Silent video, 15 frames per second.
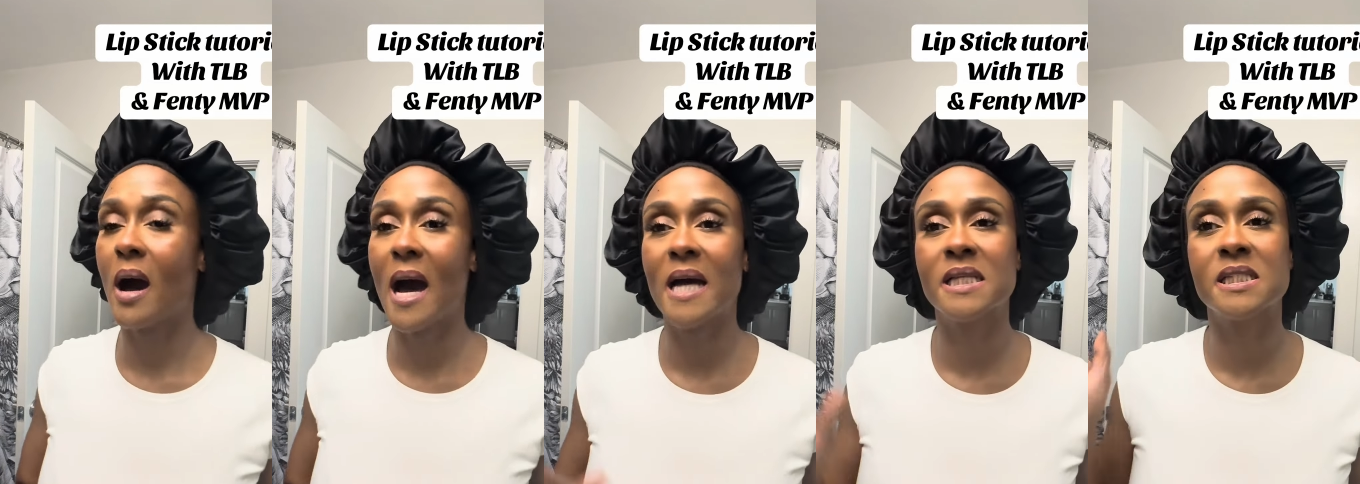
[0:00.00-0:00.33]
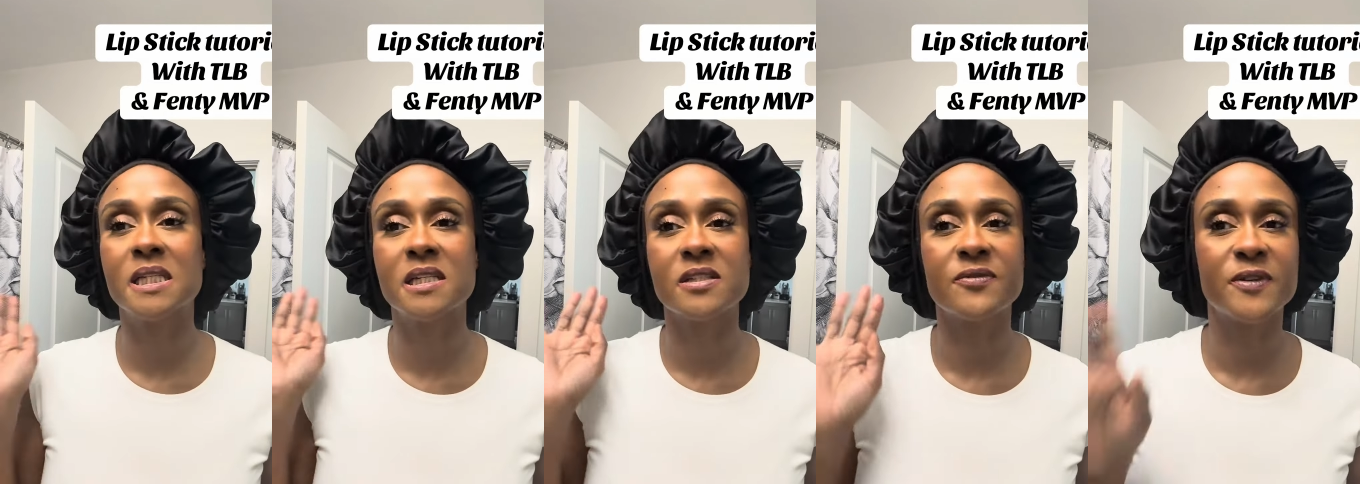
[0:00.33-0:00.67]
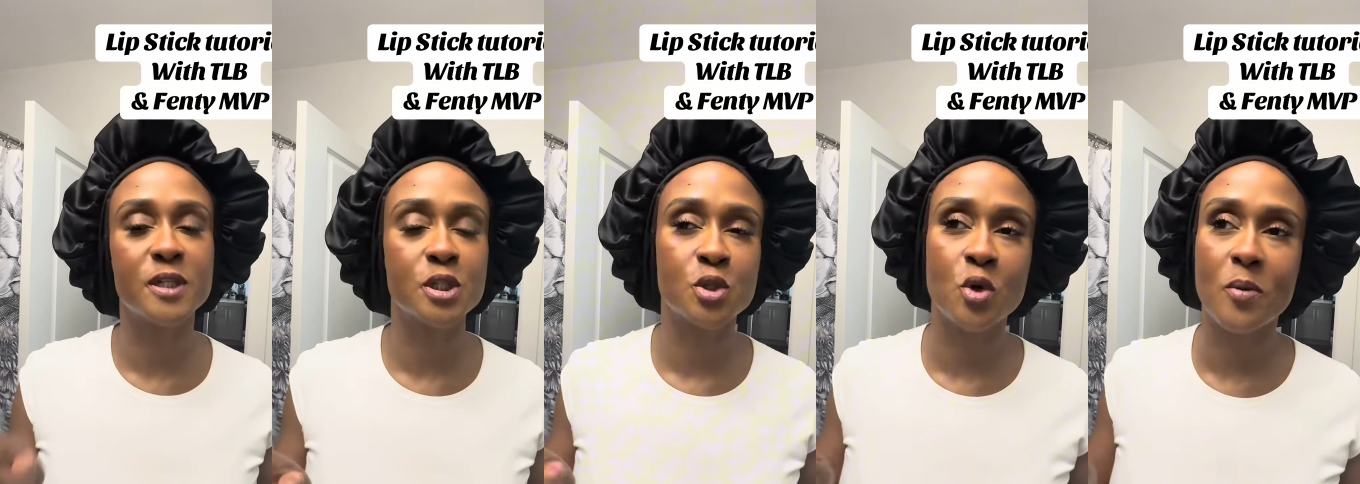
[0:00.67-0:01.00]
I just
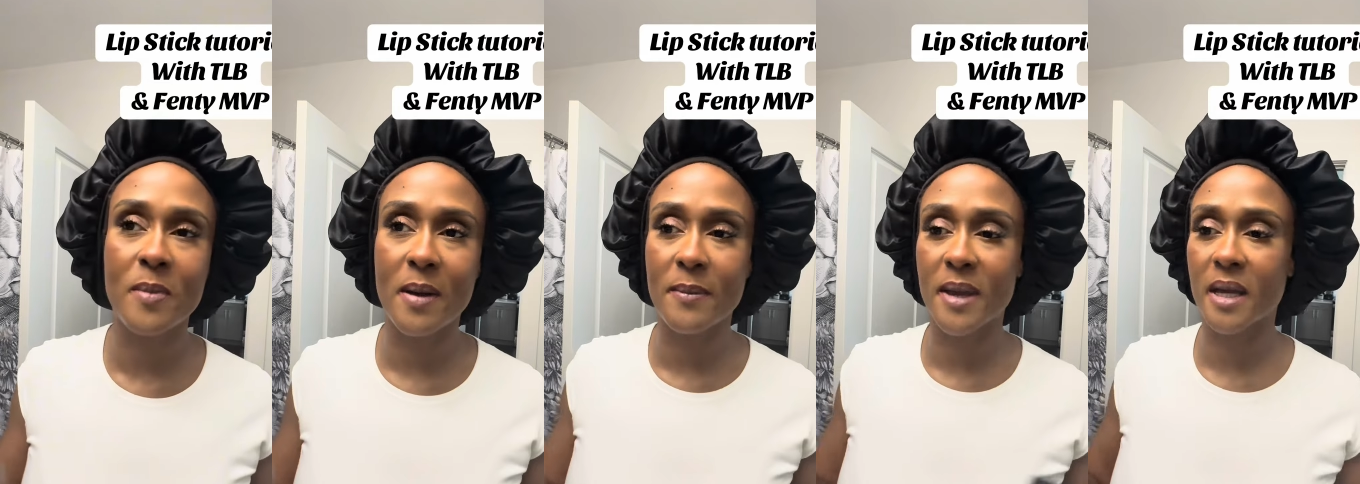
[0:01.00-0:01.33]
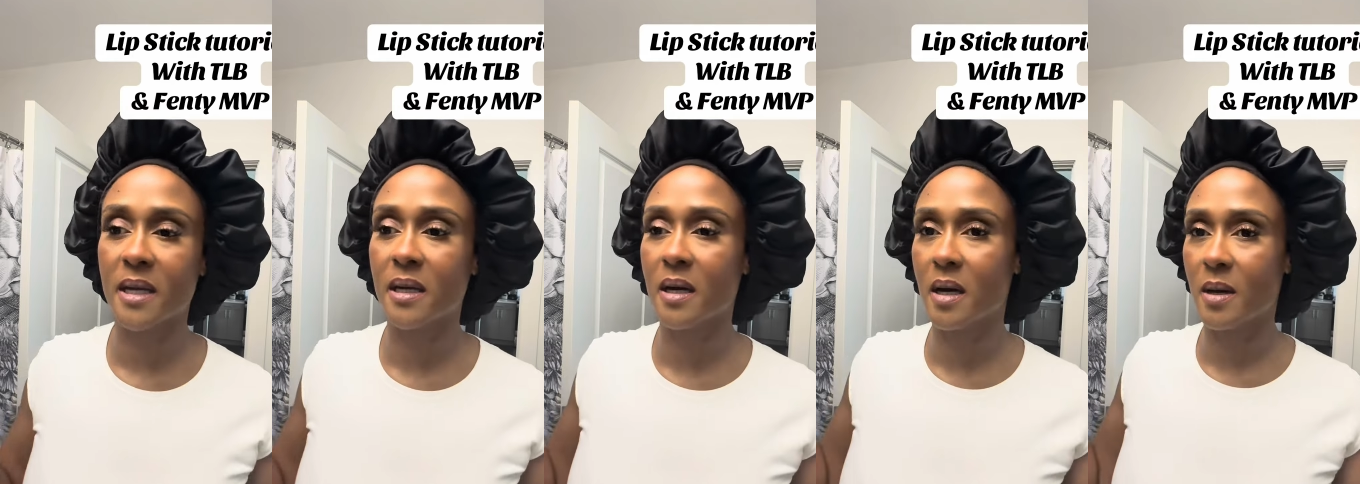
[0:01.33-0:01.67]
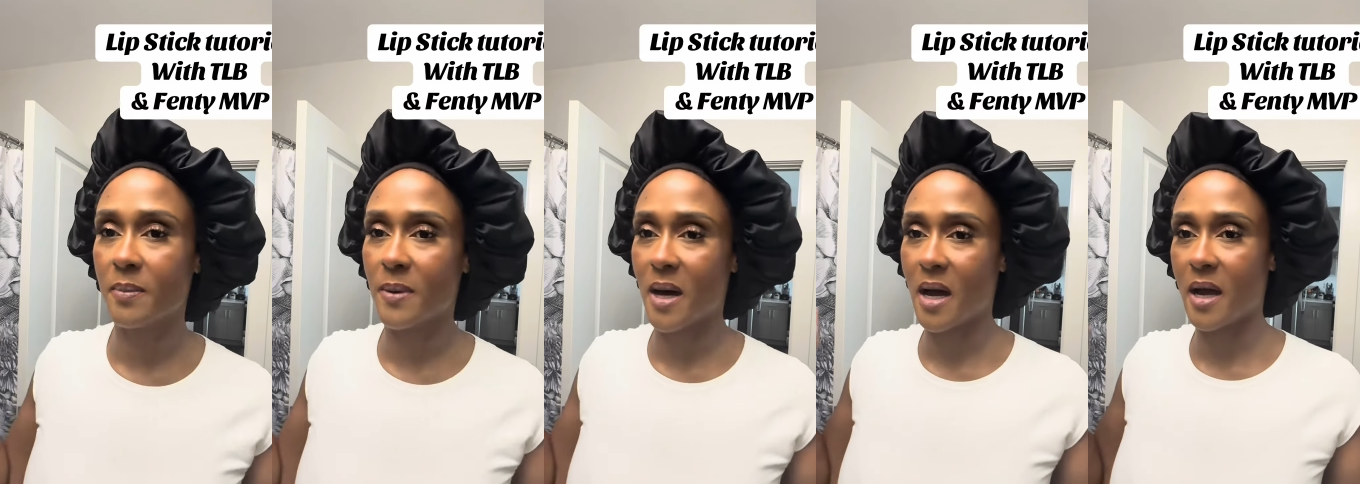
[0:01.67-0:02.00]
finished doing my
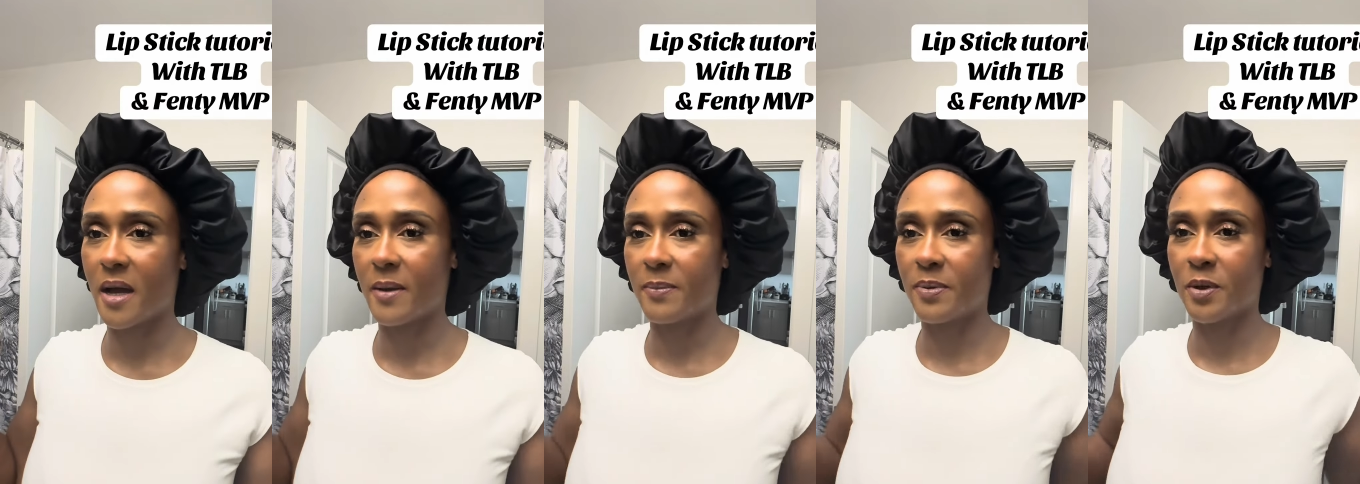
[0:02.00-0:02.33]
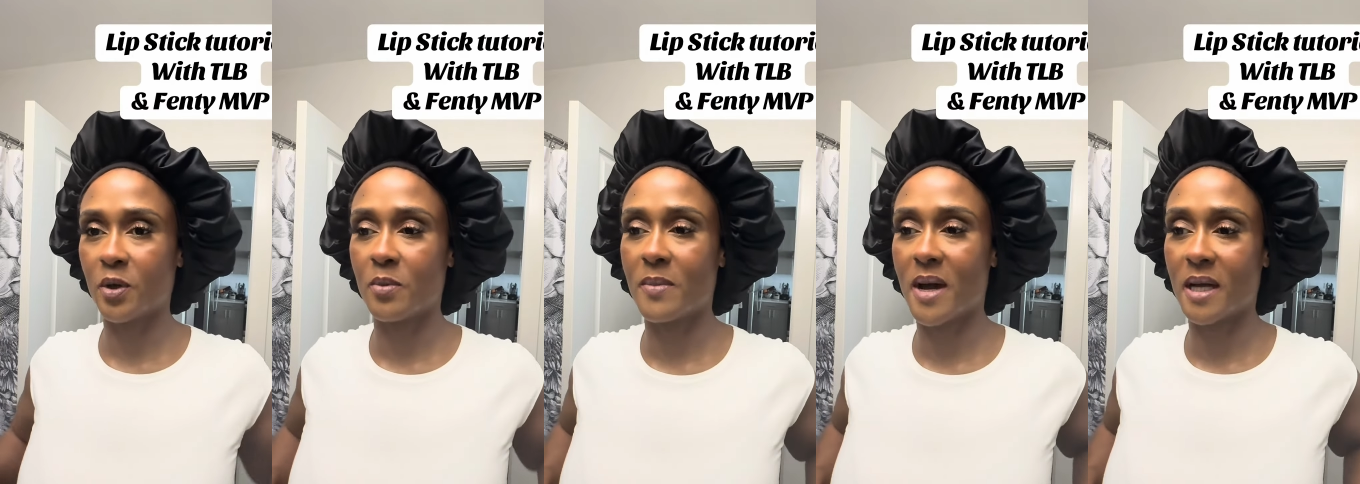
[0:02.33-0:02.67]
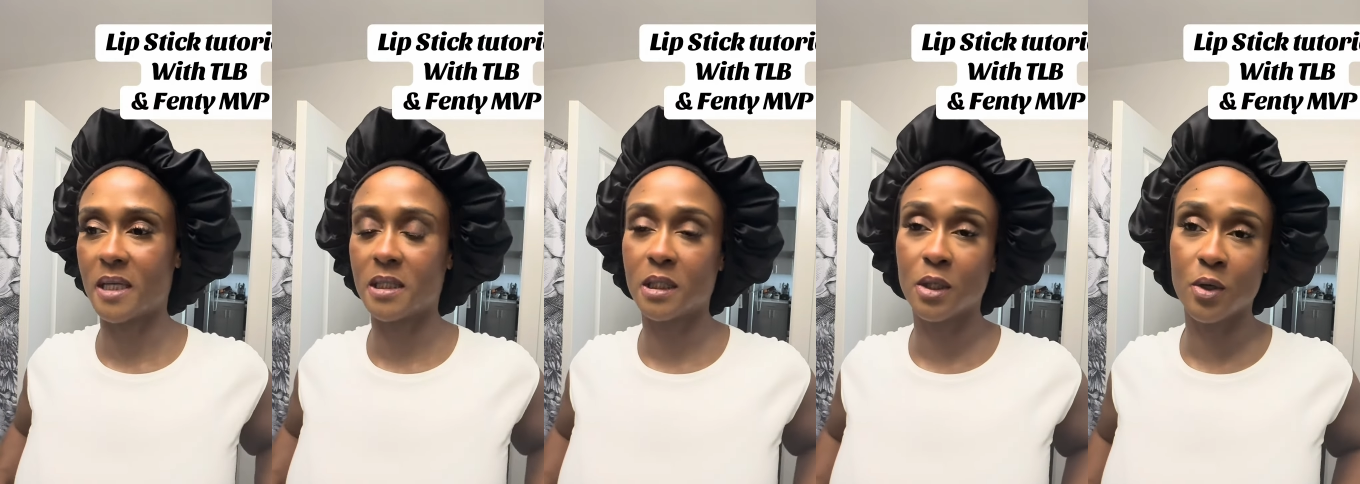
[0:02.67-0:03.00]
makeup. I put on my
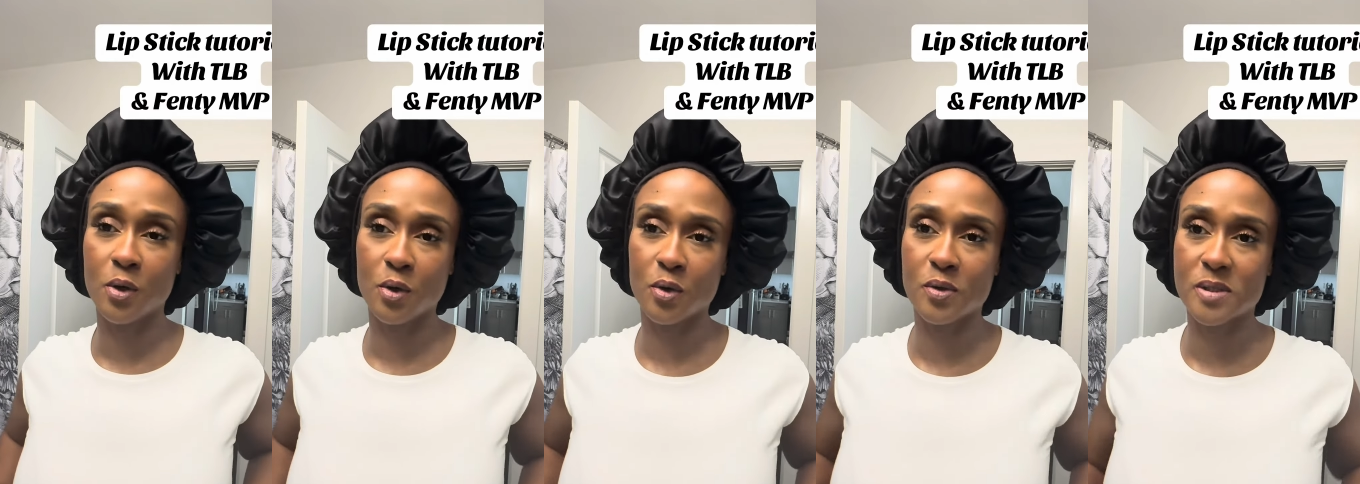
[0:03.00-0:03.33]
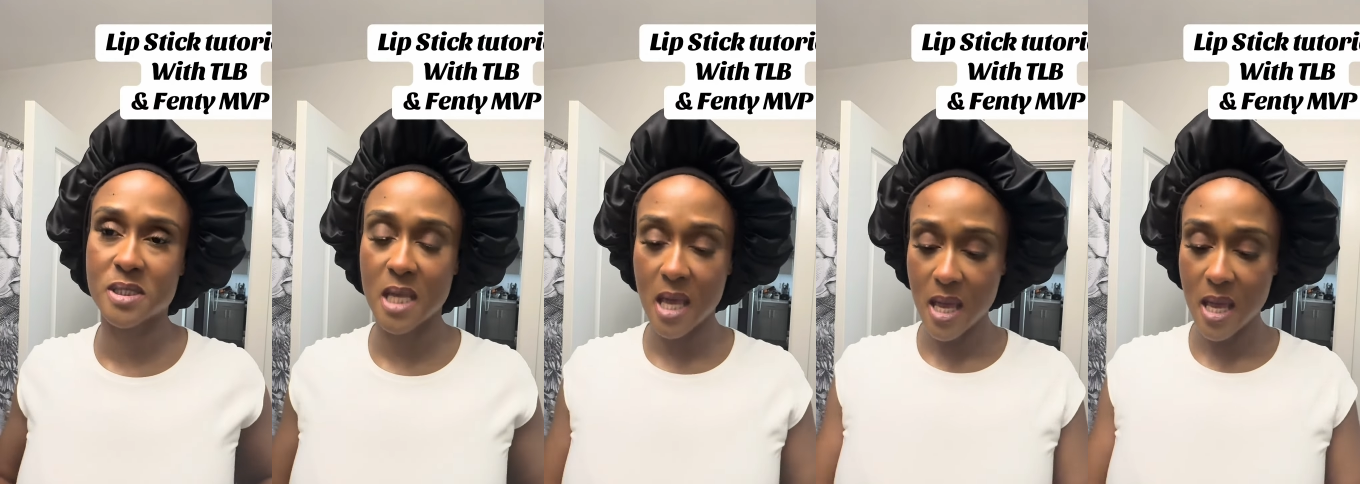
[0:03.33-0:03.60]
clothes.